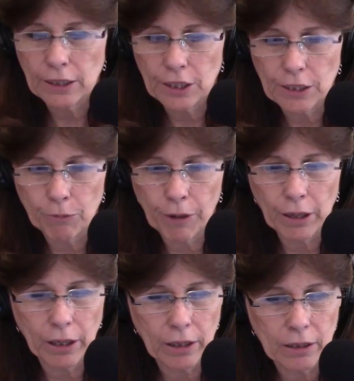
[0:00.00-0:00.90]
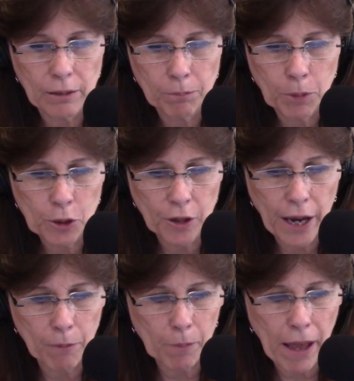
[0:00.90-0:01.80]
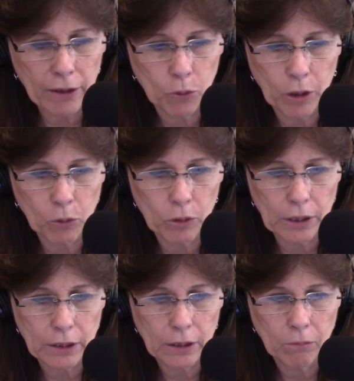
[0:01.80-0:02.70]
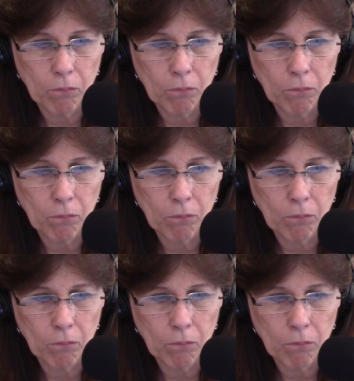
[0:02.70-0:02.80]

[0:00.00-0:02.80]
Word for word: just readily put your camera back to what it was.